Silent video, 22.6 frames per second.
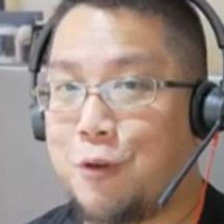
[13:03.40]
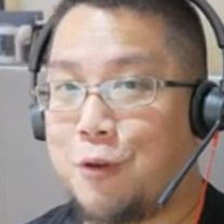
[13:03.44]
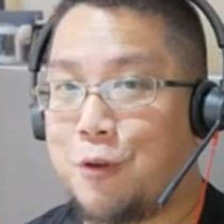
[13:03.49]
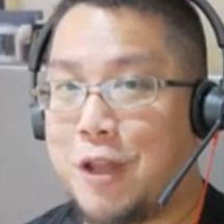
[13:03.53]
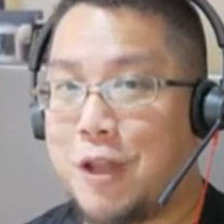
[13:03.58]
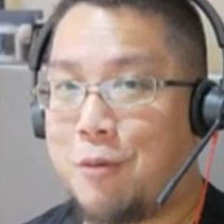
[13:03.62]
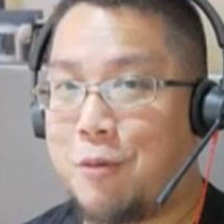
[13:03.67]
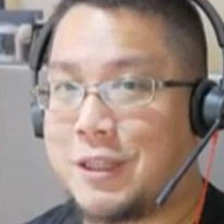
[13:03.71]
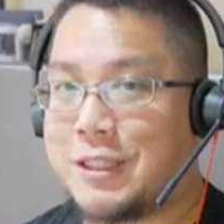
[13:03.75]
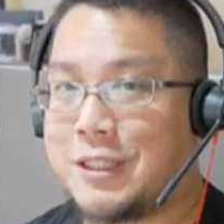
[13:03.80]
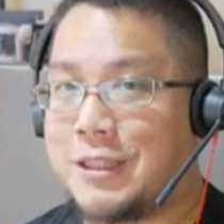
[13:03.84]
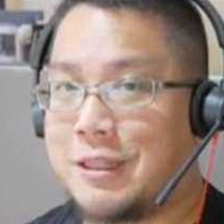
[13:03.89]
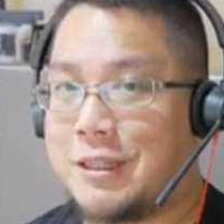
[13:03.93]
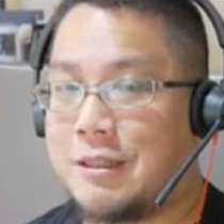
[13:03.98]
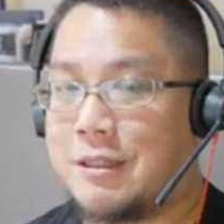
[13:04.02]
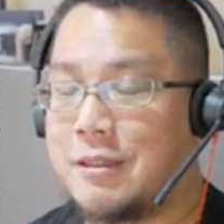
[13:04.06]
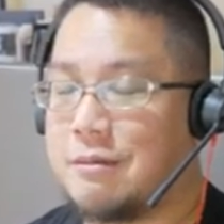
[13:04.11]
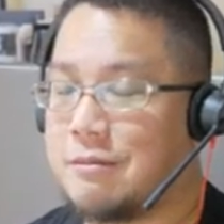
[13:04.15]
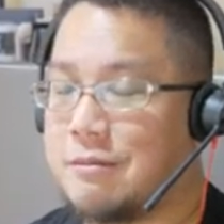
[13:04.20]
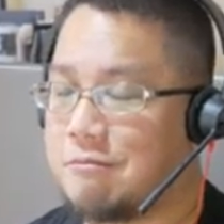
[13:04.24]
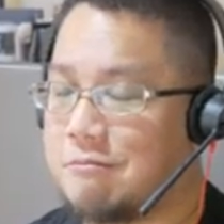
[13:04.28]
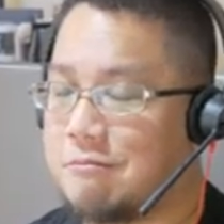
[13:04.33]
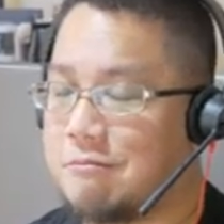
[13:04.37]
today, boys and
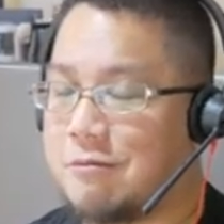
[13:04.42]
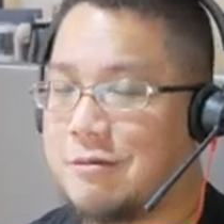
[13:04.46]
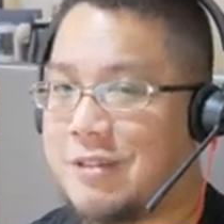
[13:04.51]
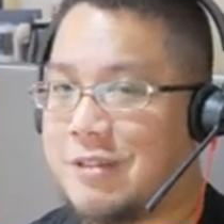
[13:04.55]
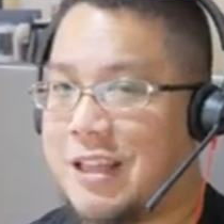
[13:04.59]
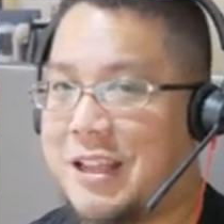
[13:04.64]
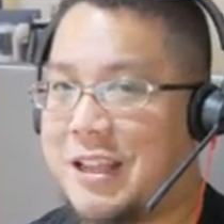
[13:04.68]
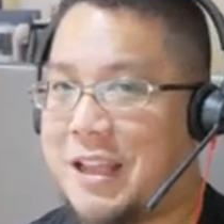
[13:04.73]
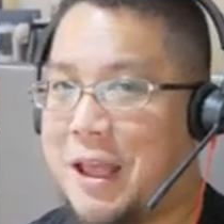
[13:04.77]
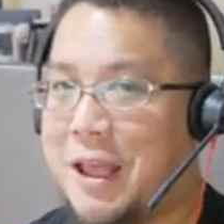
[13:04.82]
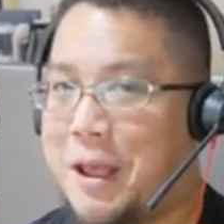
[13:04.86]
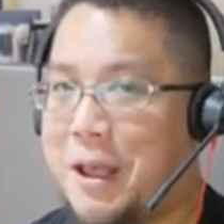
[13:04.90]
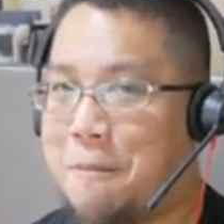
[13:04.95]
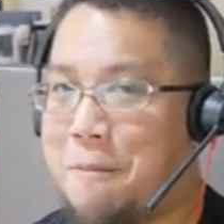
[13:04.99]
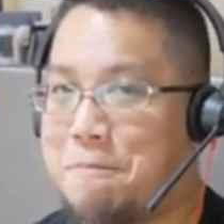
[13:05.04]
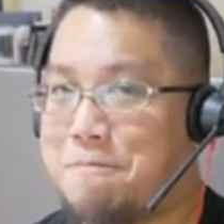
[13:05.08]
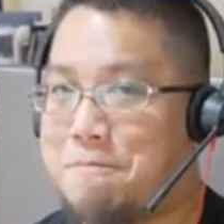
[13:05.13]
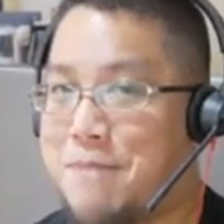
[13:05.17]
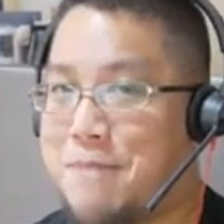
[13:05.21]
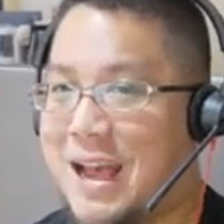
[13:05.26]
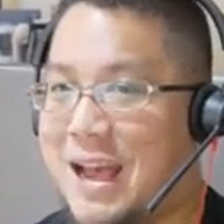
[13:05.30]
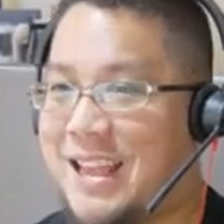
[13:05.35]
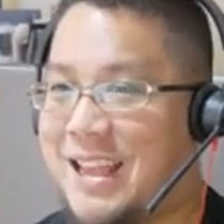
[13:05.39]
girls. Take care.
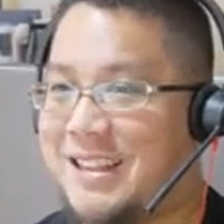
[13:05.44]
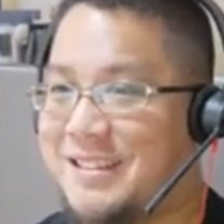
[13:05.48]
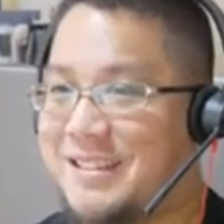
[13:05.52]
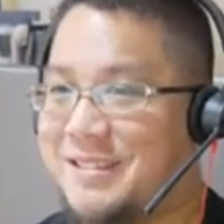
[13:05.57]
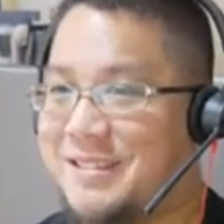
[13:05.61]
Bye.